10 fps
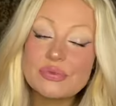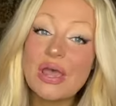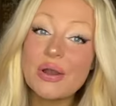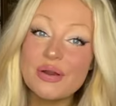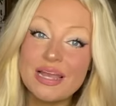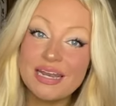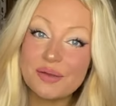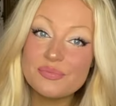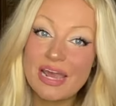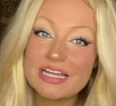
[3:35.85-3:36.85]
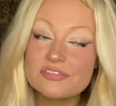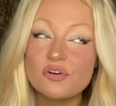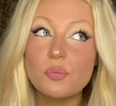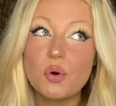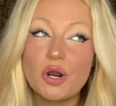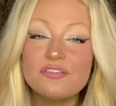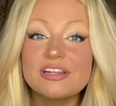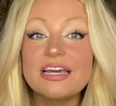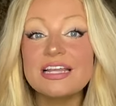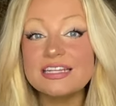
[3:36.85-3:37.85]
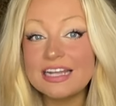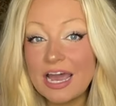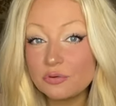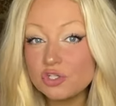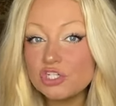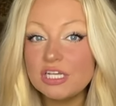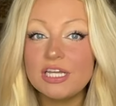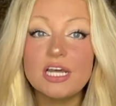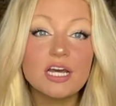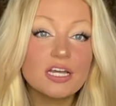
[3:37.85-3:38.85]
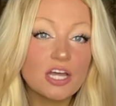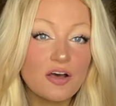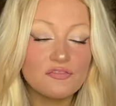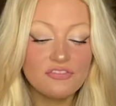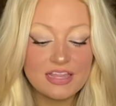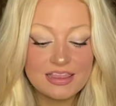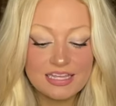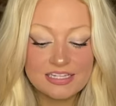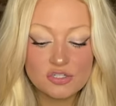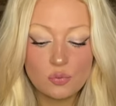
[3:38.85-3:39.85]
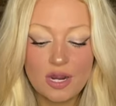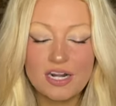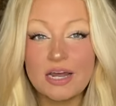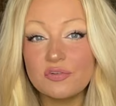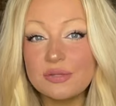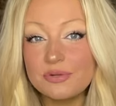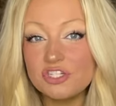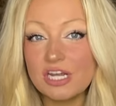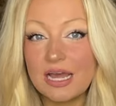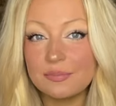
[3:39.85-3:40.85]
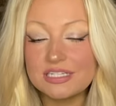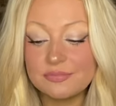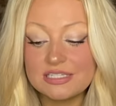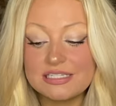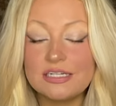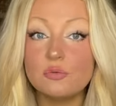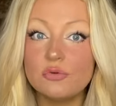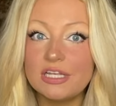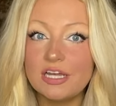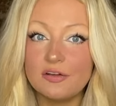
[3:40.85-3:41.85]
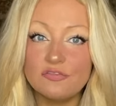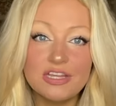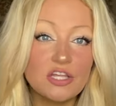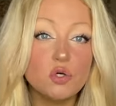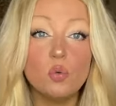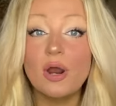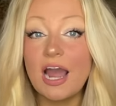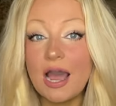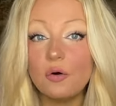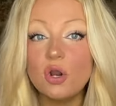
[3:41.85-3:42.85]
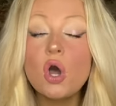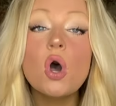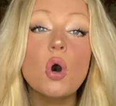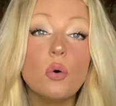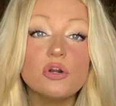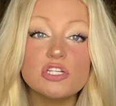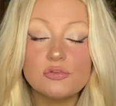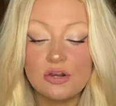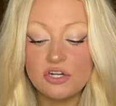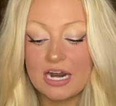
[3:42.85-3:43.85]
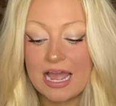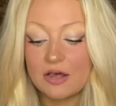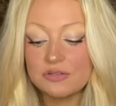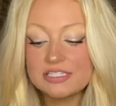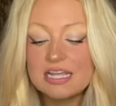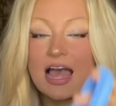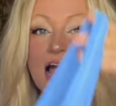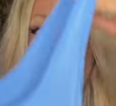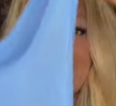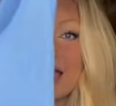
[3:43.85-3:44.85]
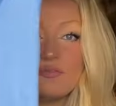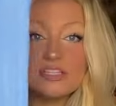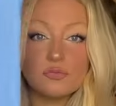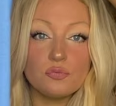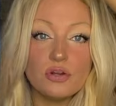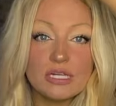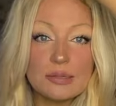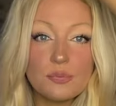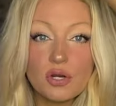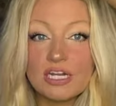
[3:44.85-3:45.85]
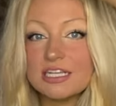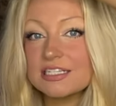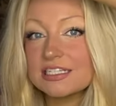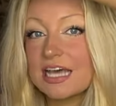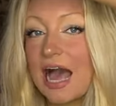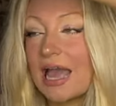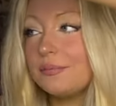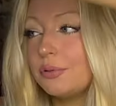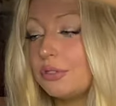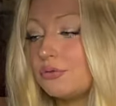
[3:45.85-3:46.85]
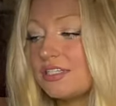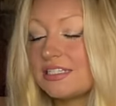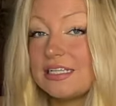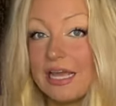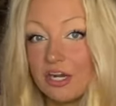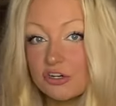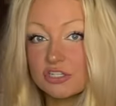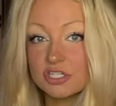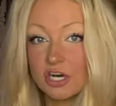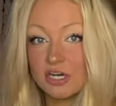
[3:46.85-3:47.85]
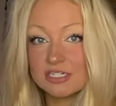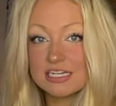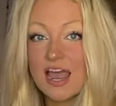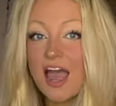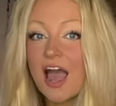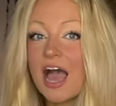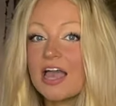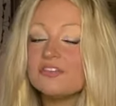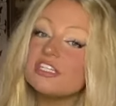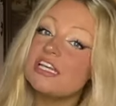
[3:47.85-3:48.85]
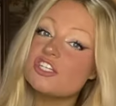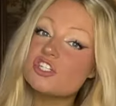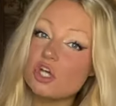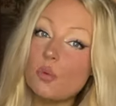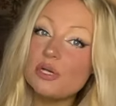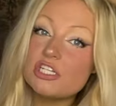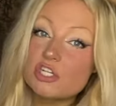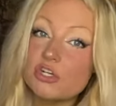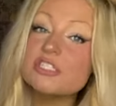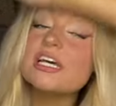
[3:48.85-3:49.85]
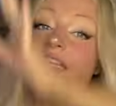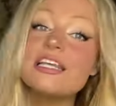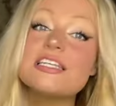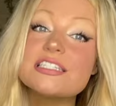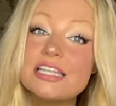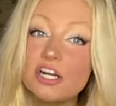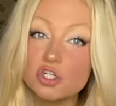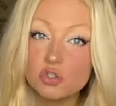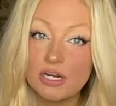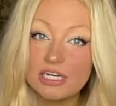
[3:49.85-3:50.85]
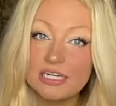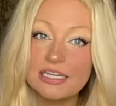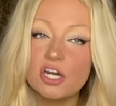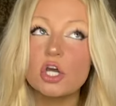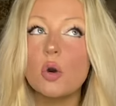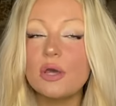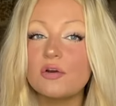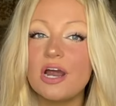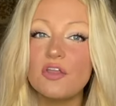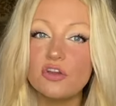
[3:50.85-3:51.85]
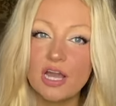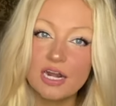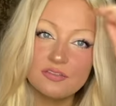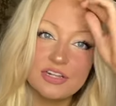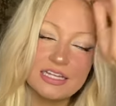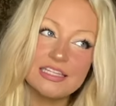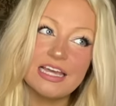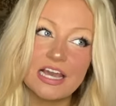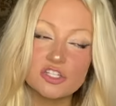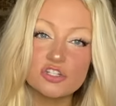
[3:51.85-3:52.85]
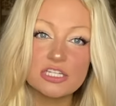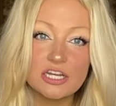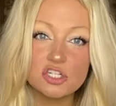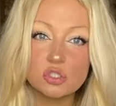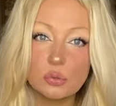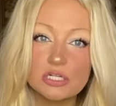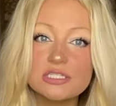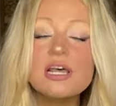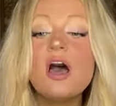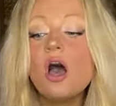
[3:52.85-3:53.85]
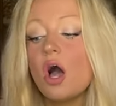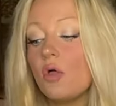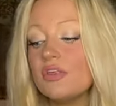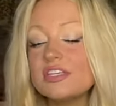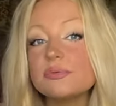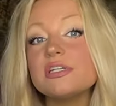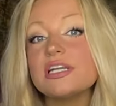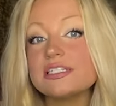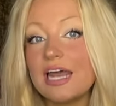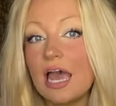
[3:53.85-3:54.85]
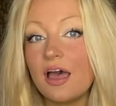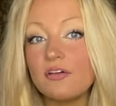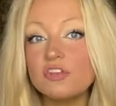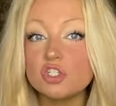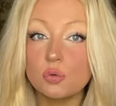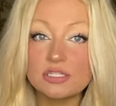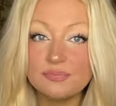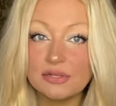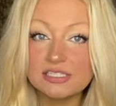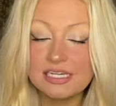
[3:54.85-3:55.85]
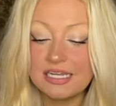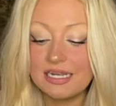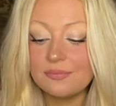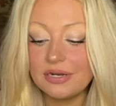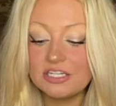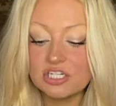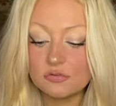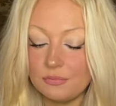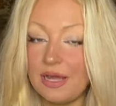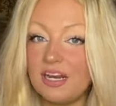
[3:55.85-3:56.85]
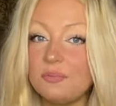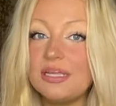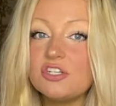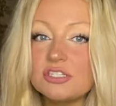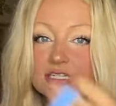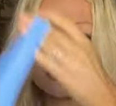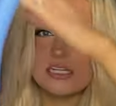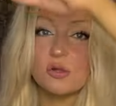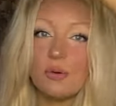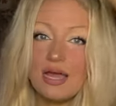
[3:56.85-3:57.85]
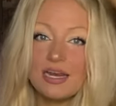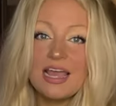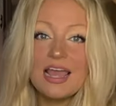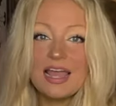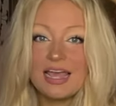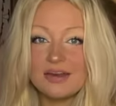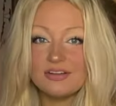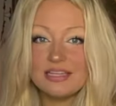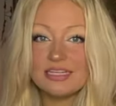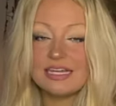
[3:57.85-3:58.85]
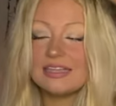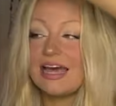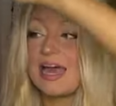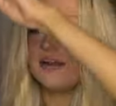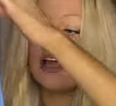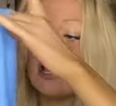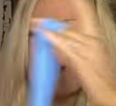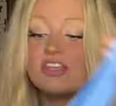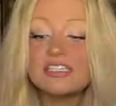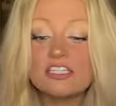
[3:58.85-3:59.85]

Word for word: All right, and up next for more of like a loungy, comfy thing to wear, not really pajamas, but still really comfy that you could wear out or just around your house. I have this really pretty sky blue skater skirt. I've seen so many skirts like this that are trendy, that are going around. They're kind of like the exercise shorts. Only this one doesn't have the shorts built in, but it just reminded me, just the silhouette and everything like that. This is